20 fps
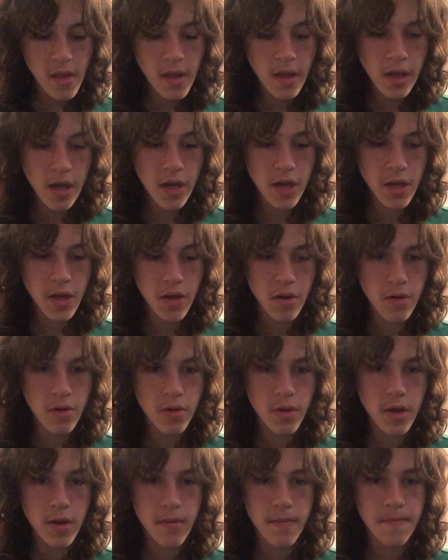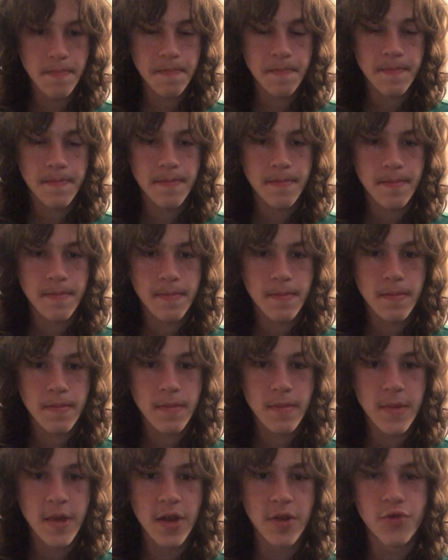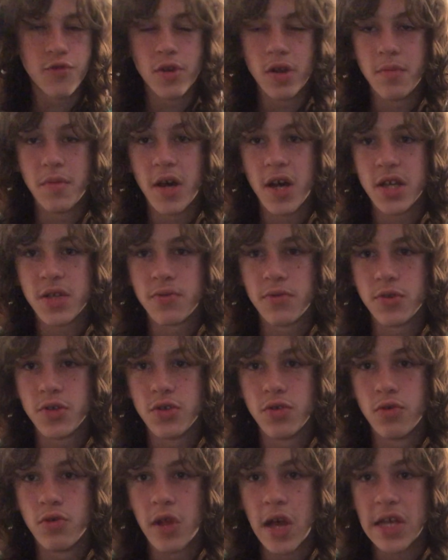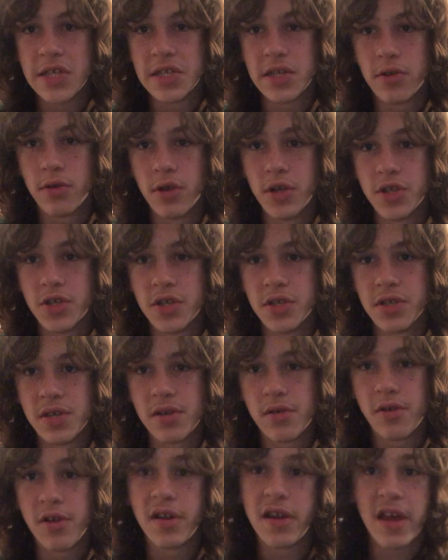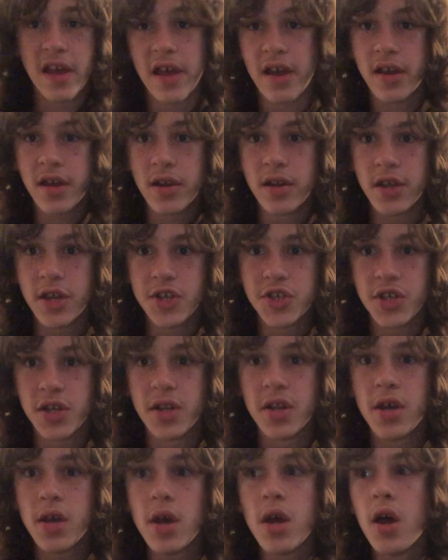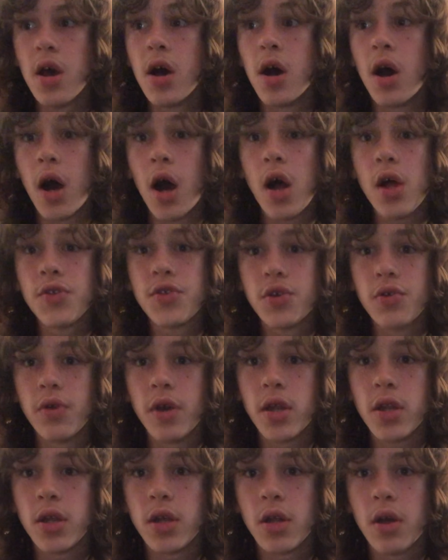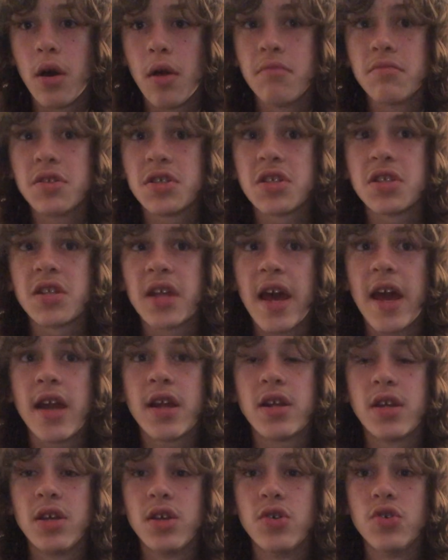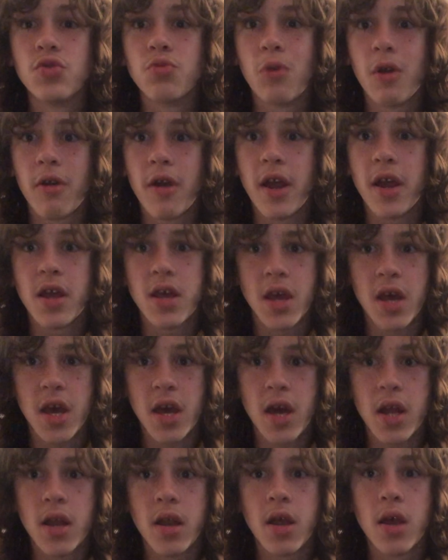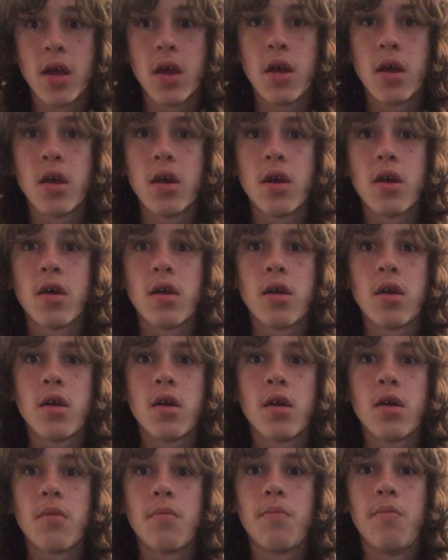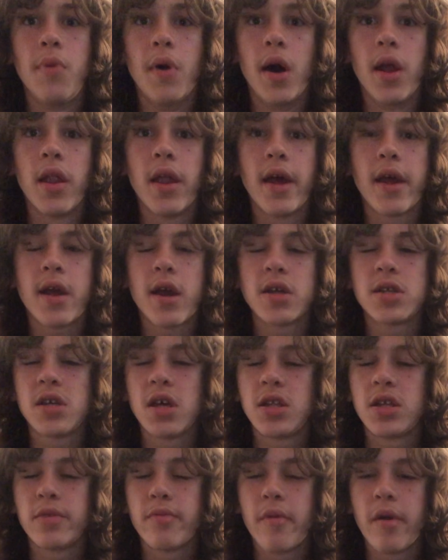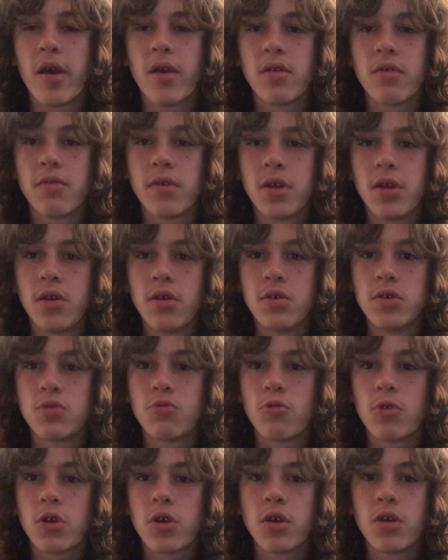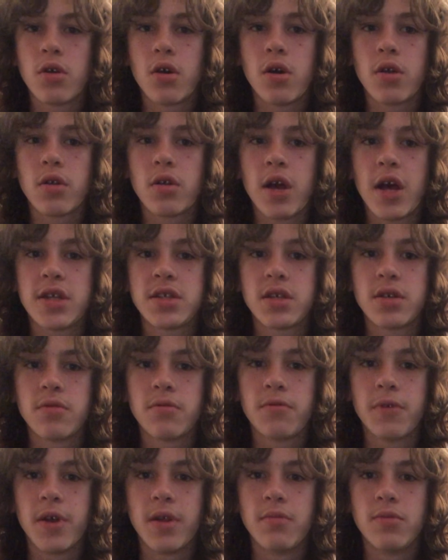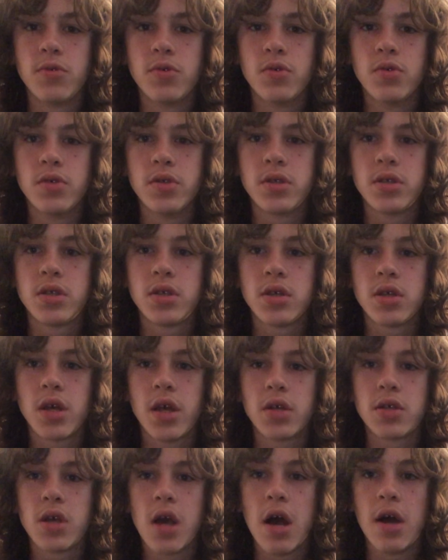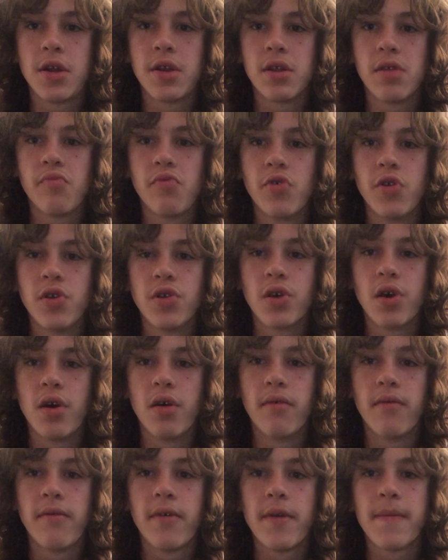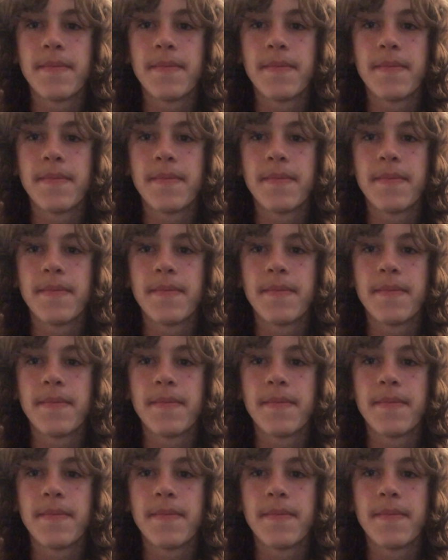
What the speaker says: $20 for 2 classic Grinches that are in condition. I'll do it. I'm gonna snag deals where I can. But like I said in some of my other videos, working on classic inflatables has gotten to the point of